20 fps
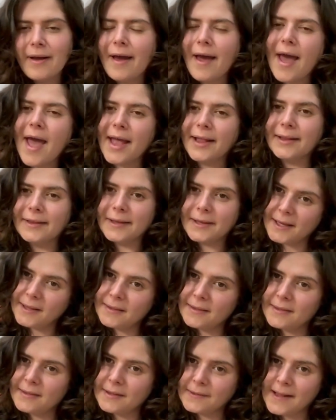and hit
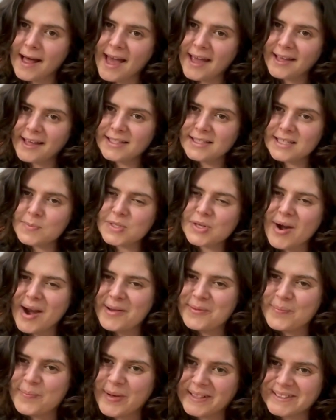the like and
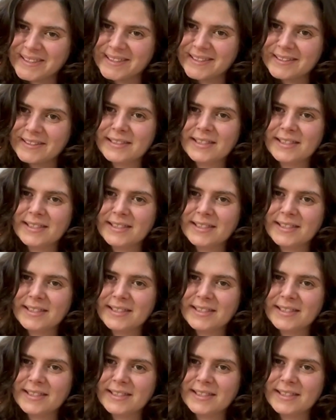subscribe button.